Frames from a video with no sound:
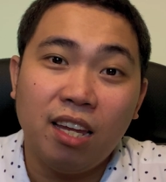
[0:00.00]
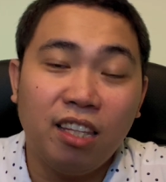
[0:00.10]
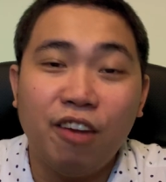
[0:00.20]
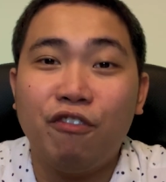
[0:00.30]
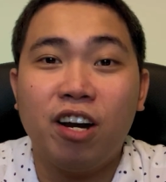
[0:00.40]

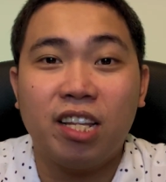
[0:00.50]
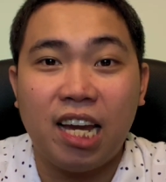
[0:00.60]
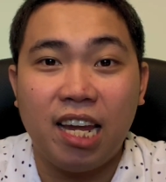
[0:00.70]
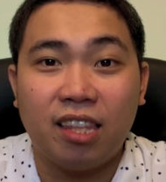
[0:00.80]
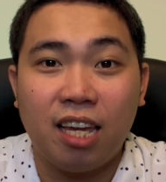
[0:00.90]
different
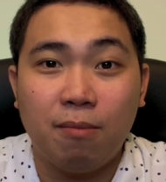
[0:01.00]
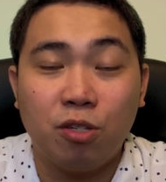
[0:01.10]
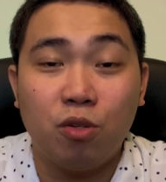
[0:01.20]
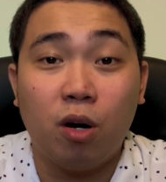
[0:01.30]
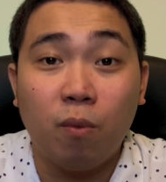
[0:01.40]

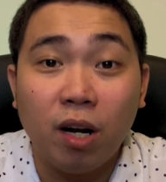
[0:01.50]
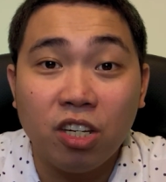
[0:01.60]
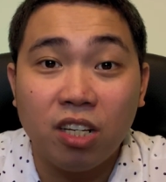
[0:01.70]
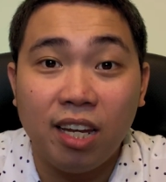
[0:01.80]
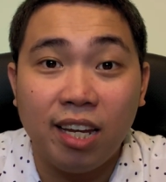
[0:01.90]
items to a
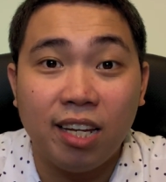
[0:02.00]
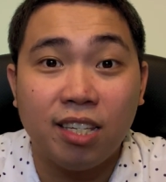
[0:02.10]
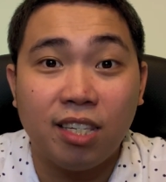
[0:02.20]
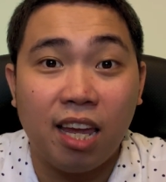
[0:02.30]
watch list,